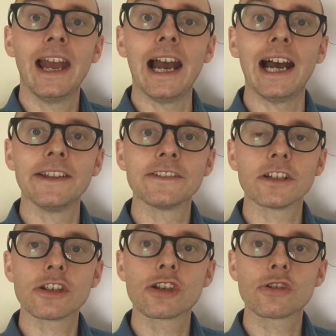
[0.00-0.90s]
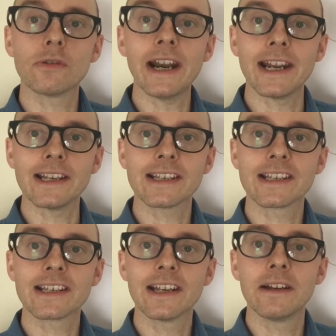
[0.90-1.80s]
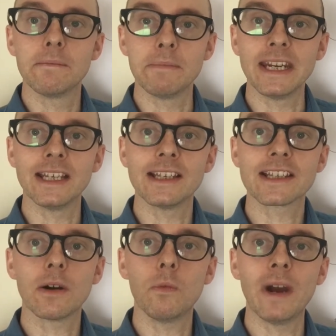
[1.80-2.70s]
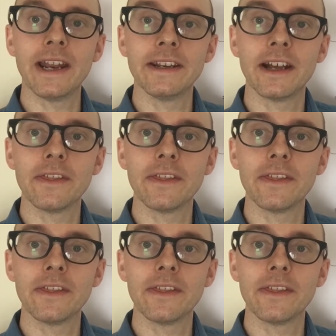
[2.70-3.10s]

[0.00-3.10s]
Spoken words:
And stress means when